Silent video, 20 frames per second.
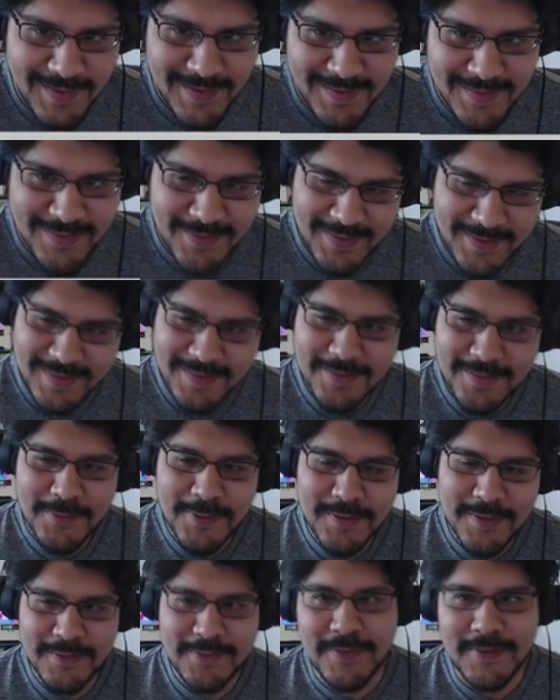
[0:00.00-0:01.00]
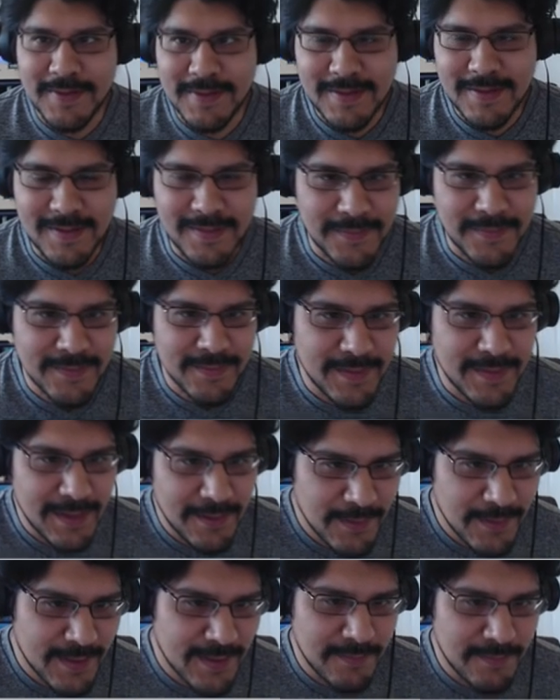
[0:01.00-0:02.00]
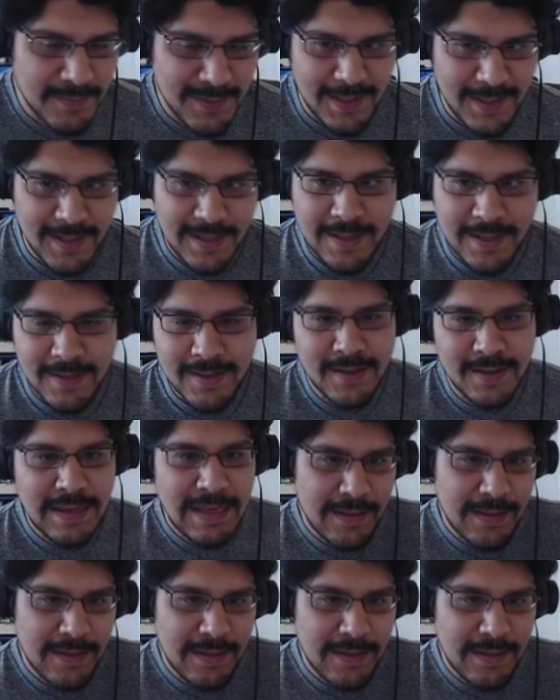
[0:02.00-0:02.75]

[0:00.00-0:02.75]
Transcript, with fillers: So this is where the fun comes. So now we're going to apply